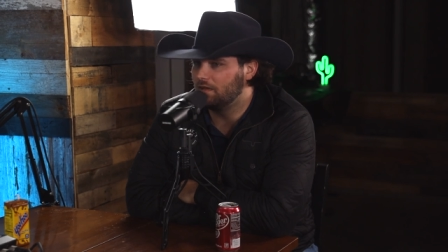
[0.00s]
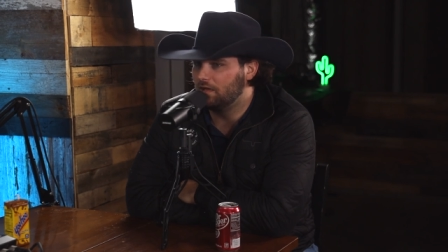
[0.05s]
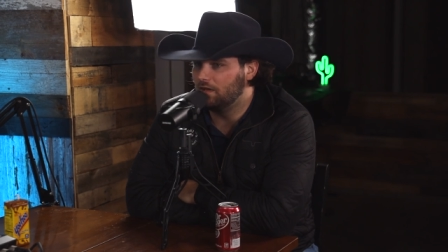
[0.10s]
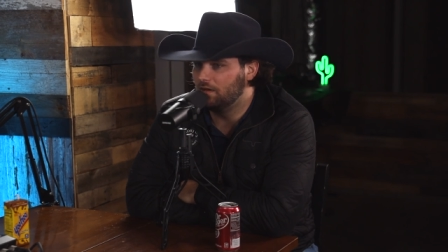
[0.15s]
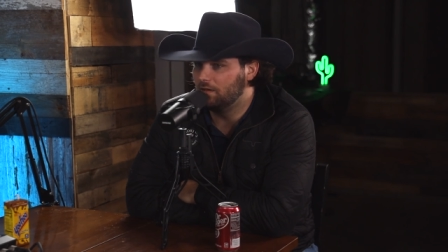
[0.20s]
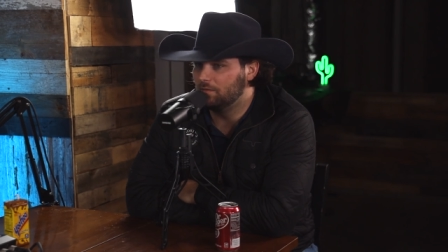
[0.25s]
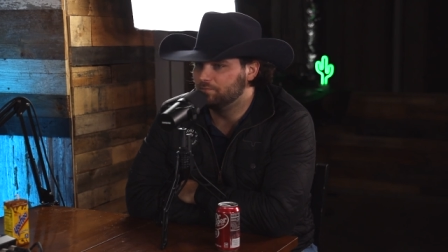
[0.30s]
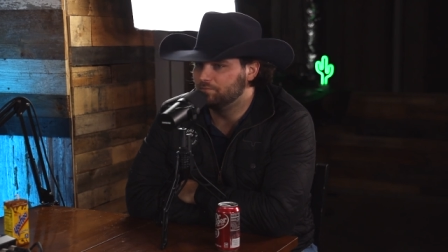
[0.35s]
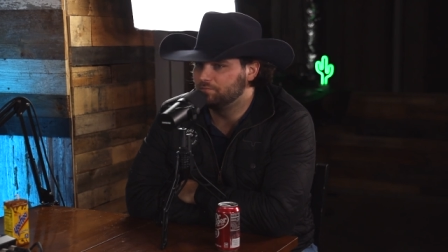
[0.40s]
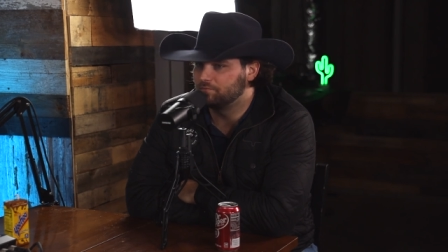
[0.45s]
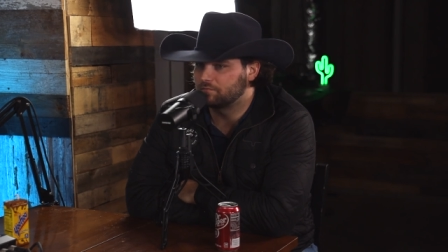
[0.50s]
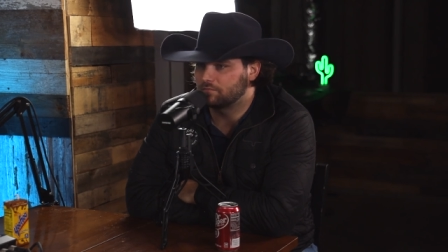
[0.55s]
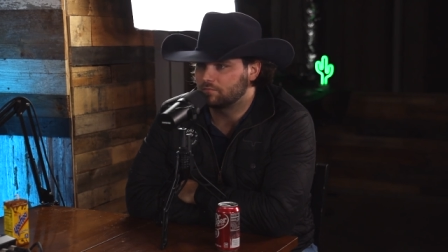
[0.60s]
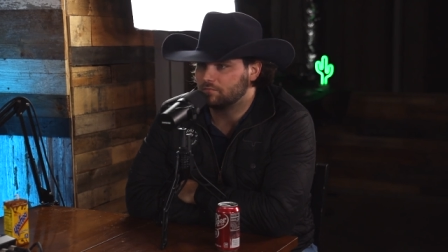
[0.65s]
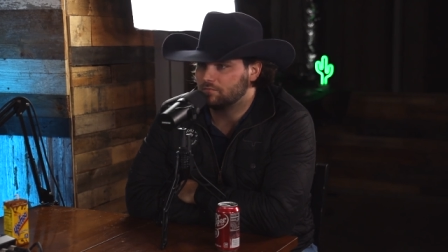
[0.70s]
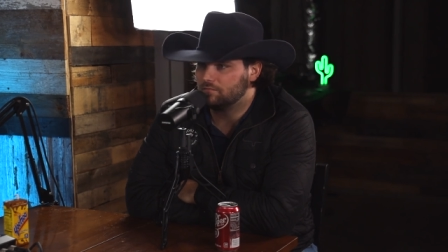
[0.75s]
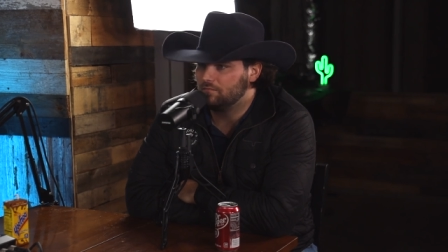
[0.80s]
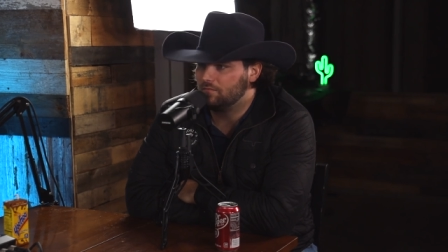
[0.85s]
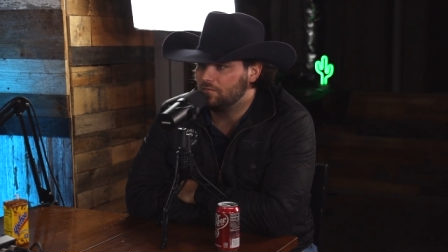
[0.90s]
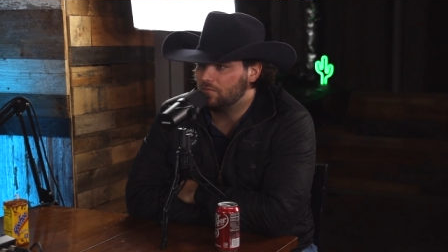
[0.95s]
um,
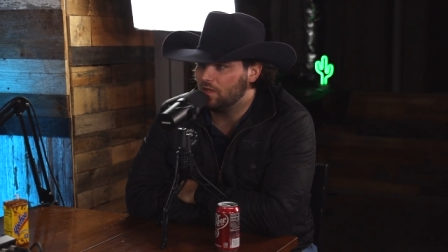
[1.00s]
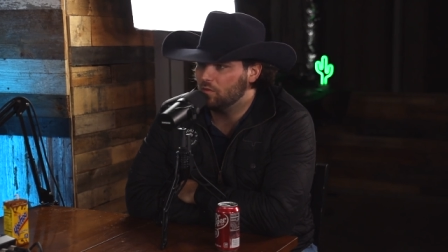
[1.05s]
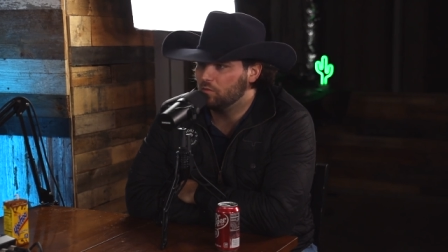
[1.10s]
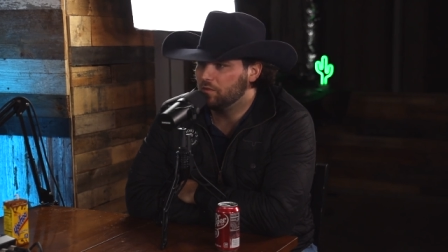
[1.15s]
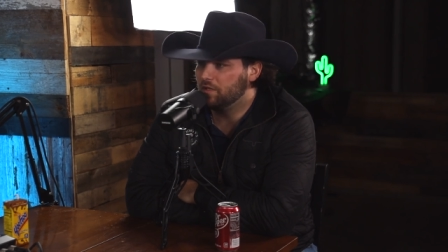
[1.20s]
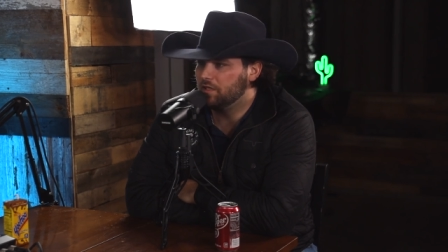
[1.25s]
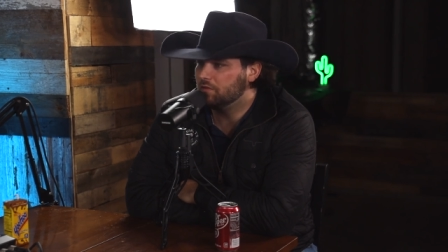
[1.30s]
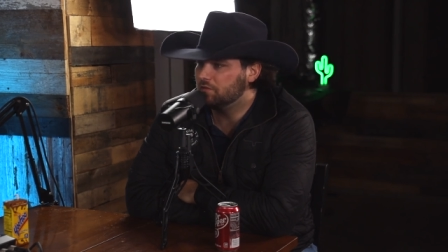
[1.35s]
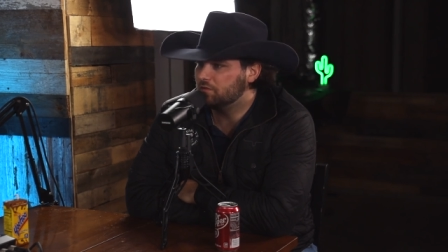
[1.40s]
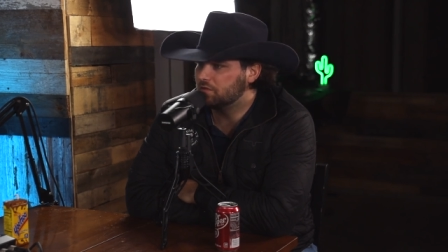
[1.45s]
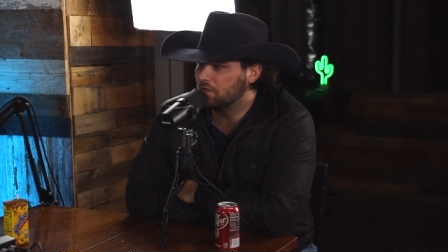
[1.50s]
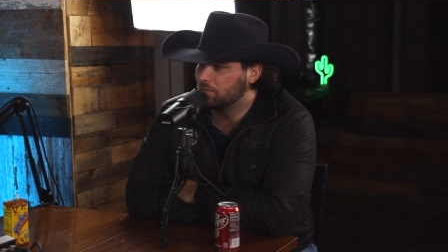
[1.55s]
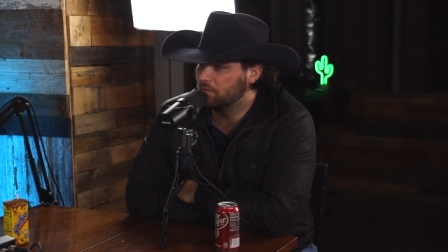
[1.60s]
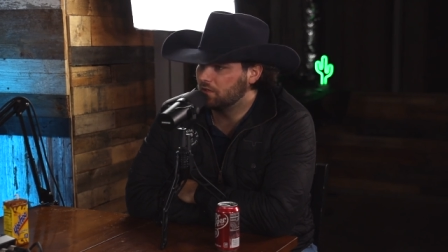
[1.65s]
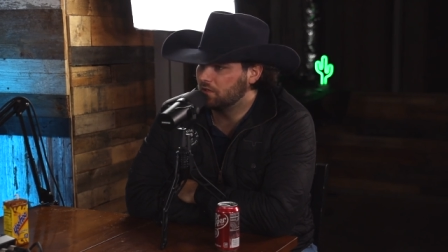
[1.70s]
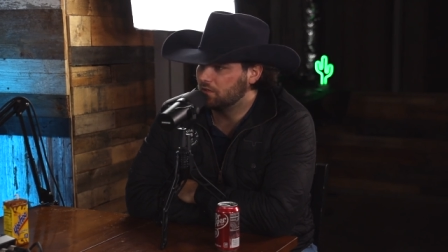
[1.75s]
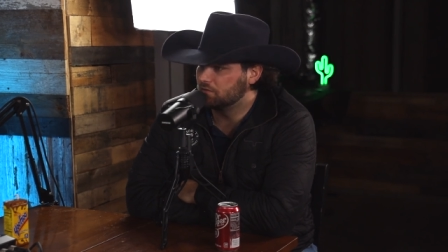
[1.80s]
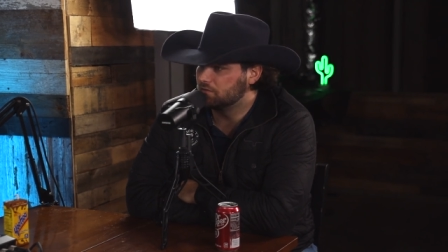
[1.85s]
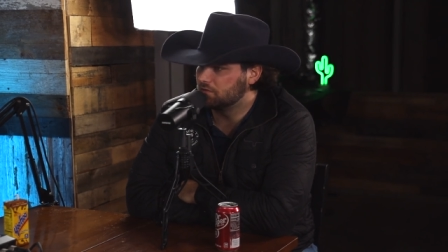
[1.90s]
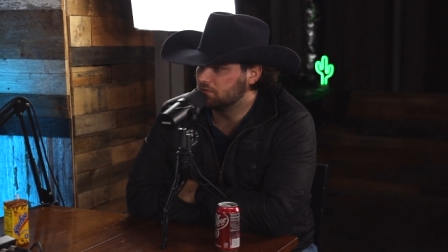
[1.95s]
we do some of
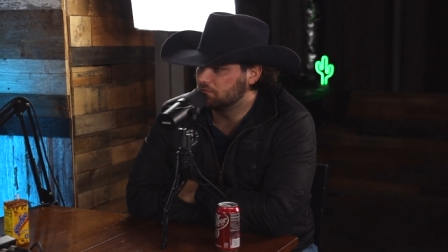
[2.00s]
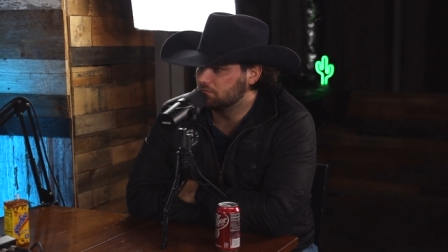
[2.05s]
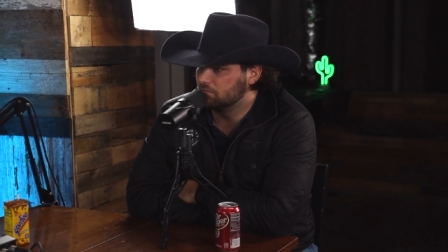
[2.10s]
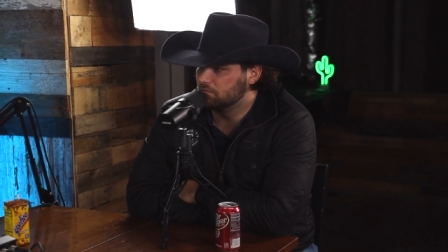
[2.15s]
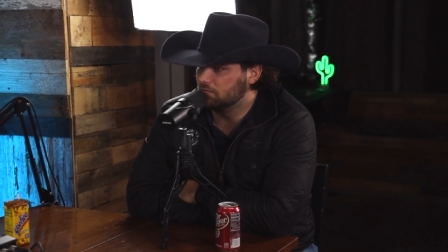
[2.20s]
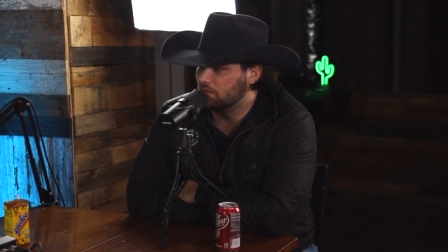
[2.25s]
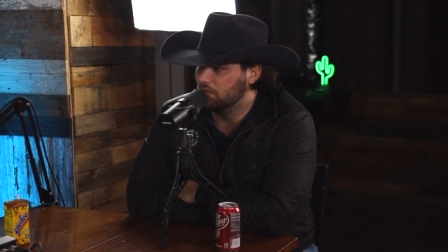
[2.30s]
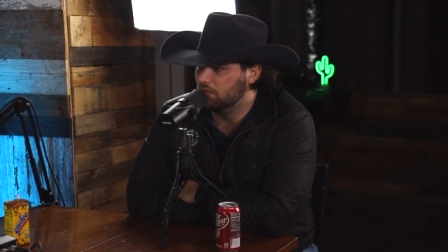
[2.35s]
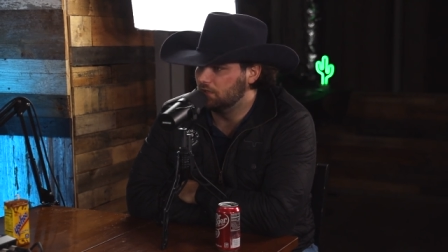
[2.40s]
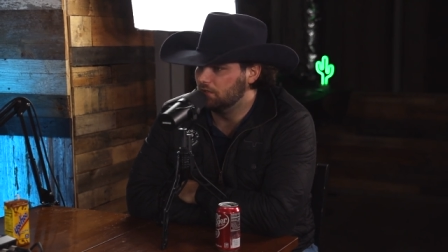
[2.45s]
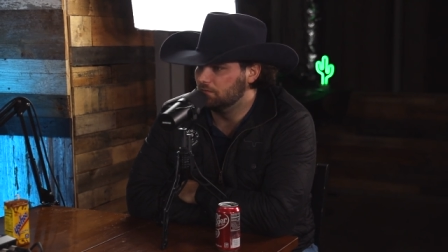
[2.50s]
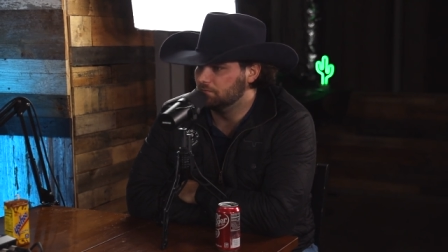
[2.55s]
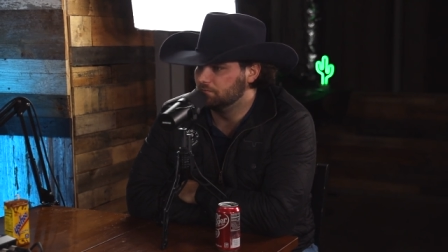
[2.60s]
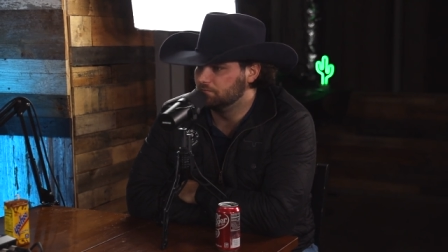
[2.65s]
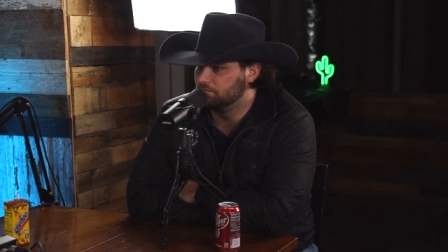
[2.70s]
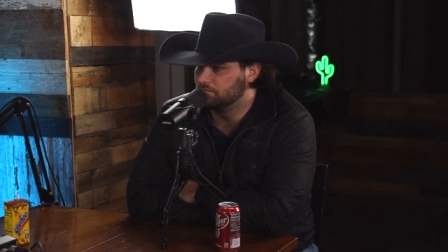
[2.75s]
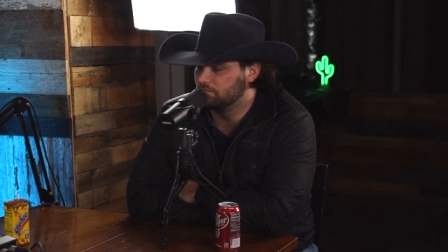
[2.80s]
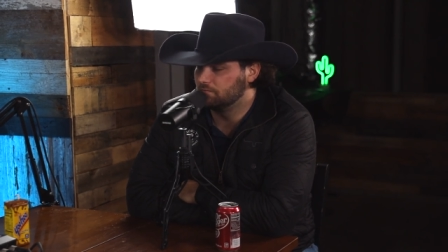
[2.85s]
those um,